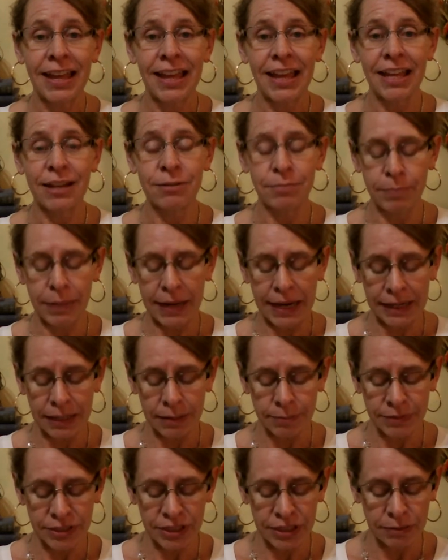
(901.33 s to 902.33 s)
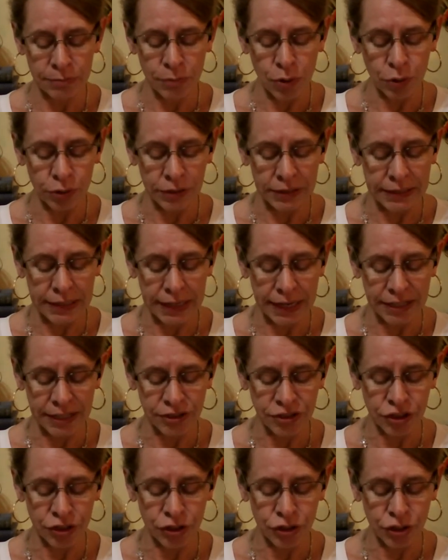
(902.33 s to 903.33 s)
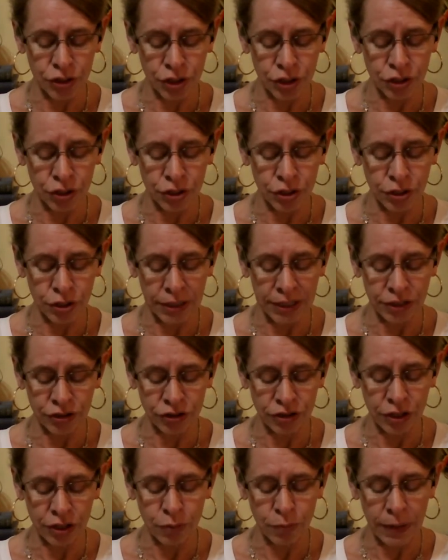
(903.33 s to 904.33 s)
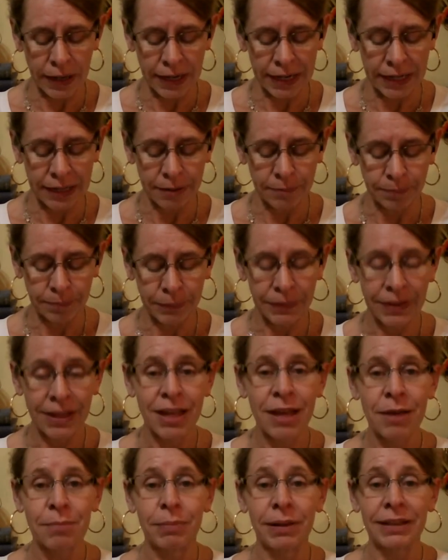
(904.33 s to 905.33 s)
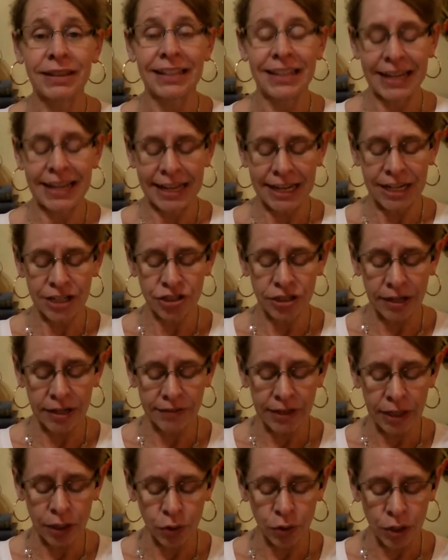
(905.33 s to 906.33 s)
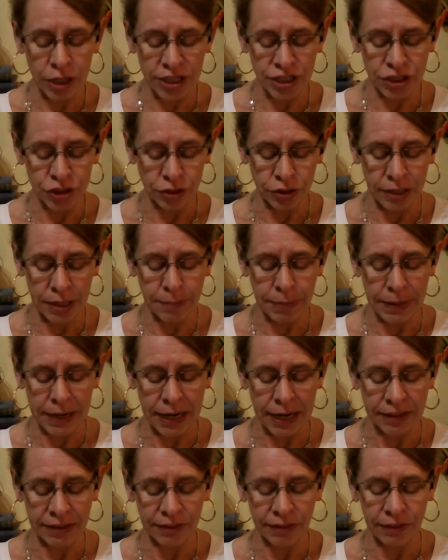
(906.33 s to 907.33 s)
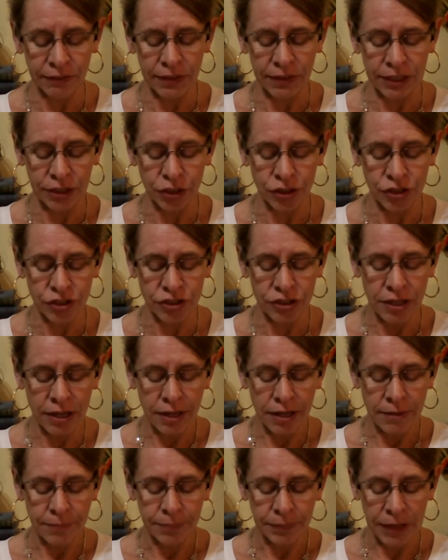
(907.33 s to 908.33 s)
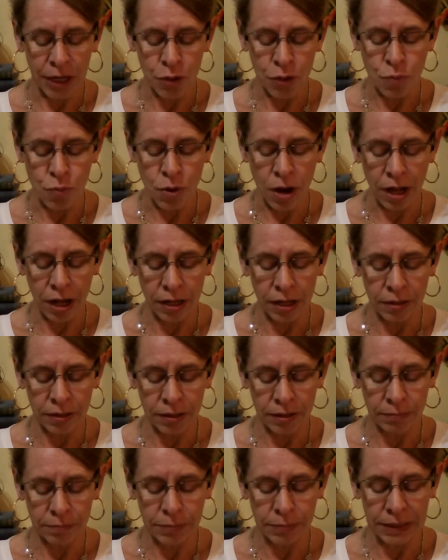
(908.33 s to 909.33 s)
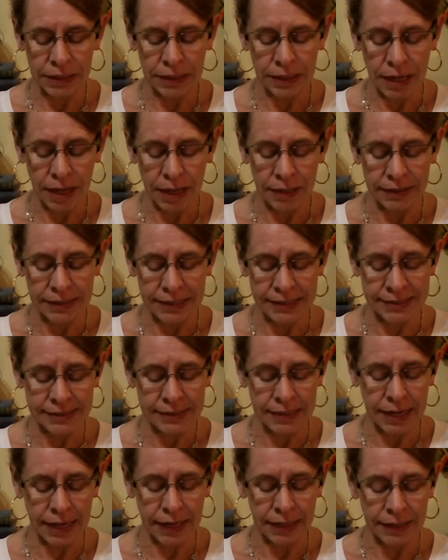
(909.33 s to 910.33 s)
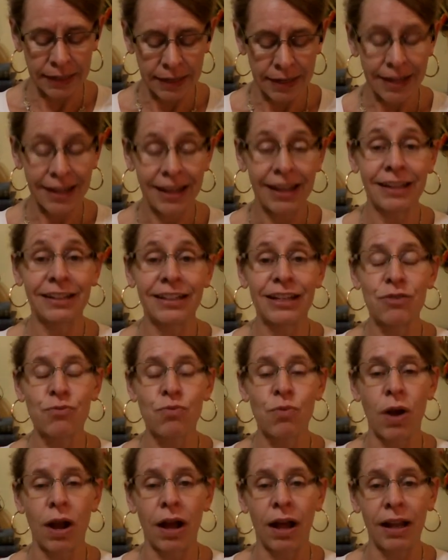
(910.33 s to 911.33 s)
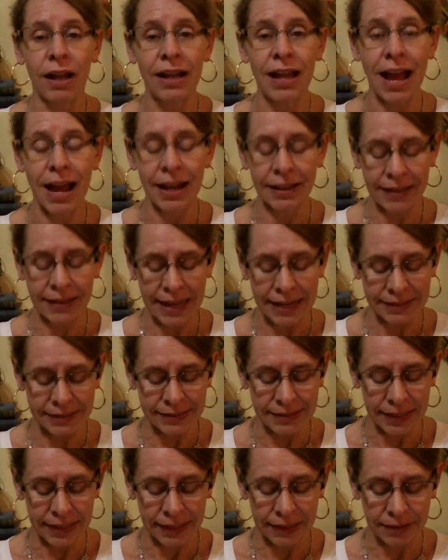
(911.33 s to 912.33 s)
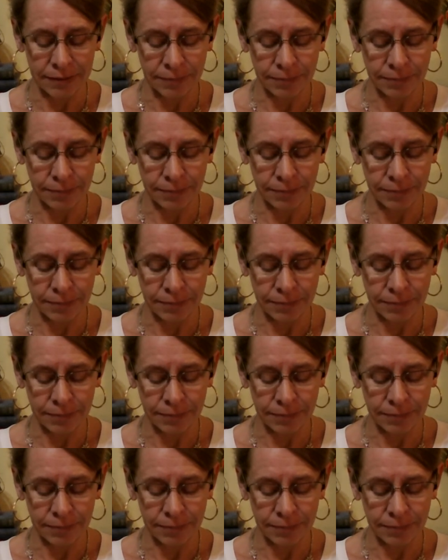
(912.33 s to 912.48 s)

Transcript: And Balaam smote the ass to turn her into the way. But the angel of the Lord stood in the path of the vineyards, a wall being on this side, and a wall on that side.